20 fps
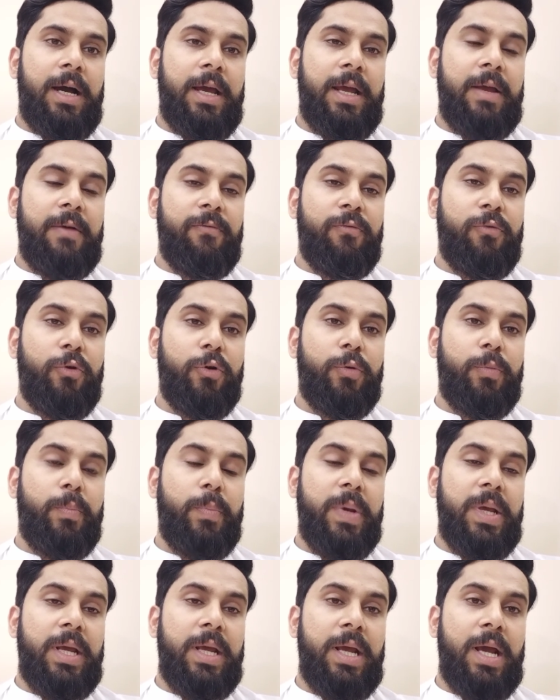he
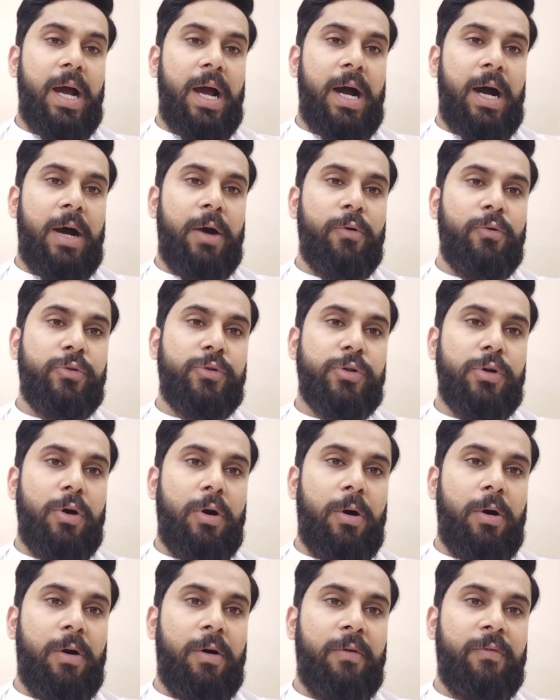would be out
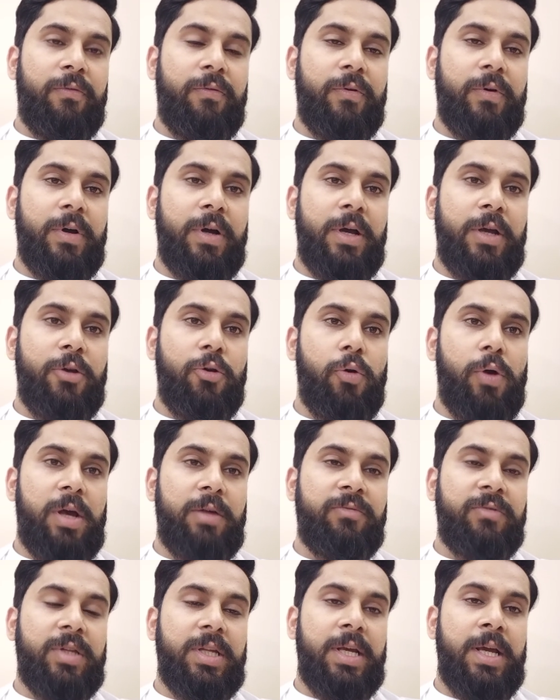of
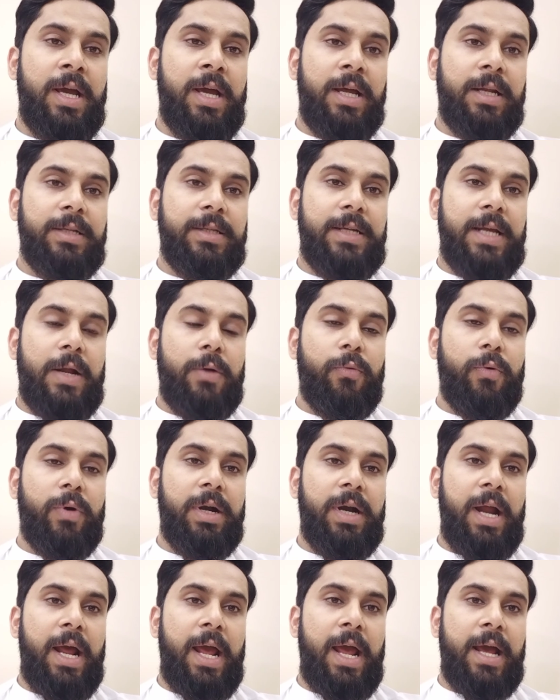UFC
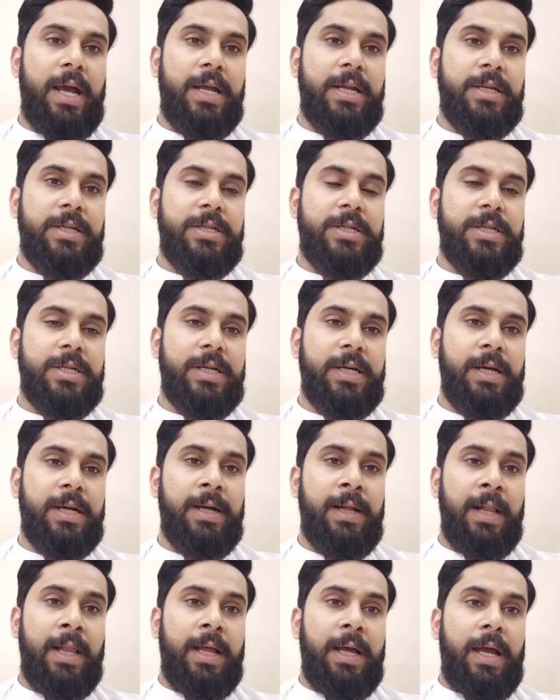Denver. And
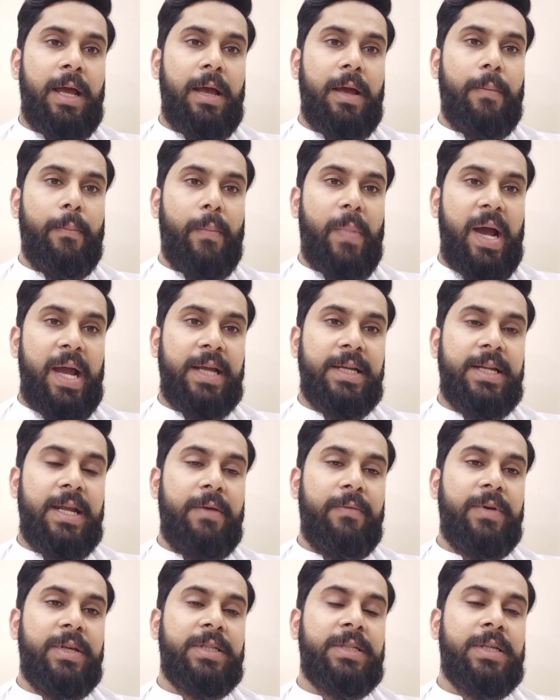Mike
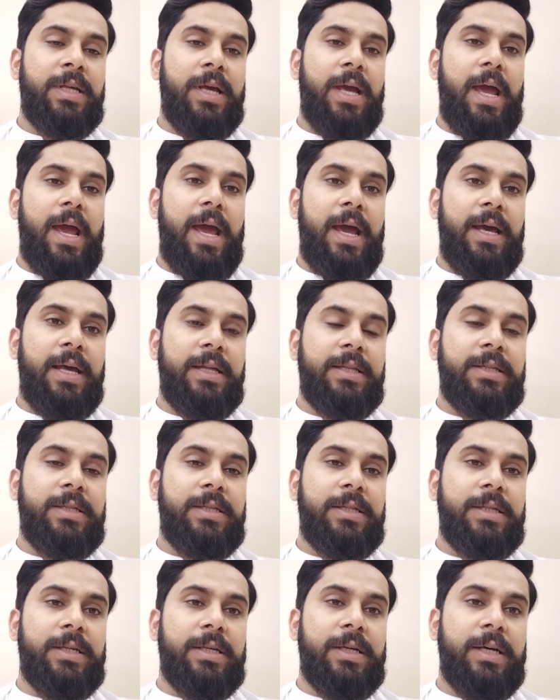Davies has
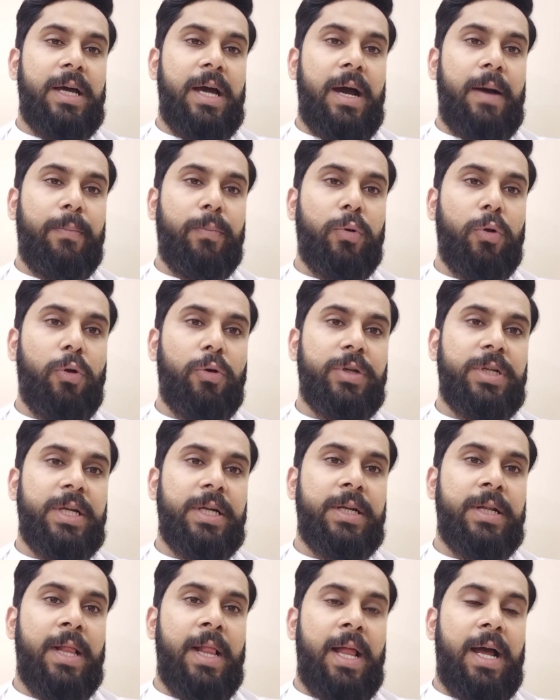
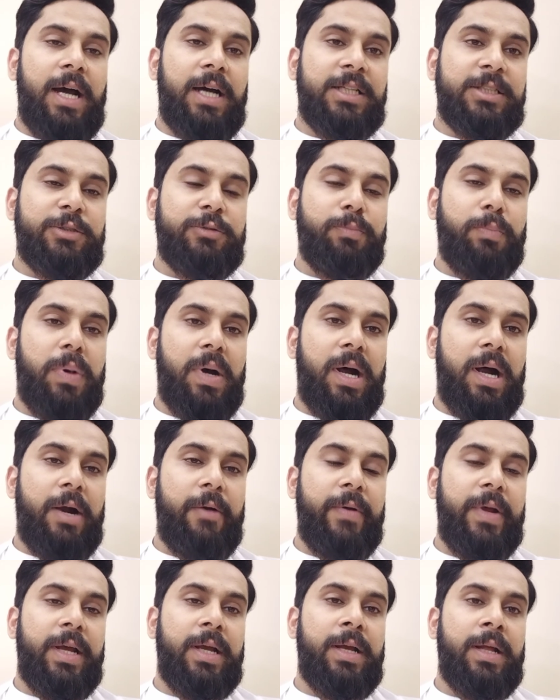uploaded a
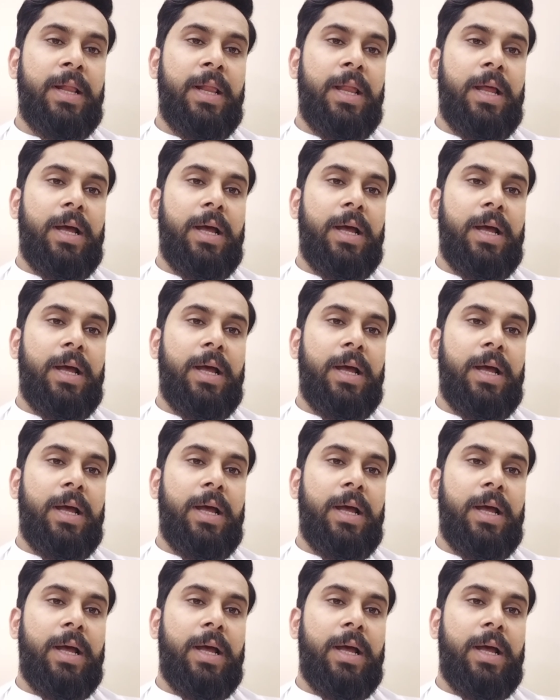sparring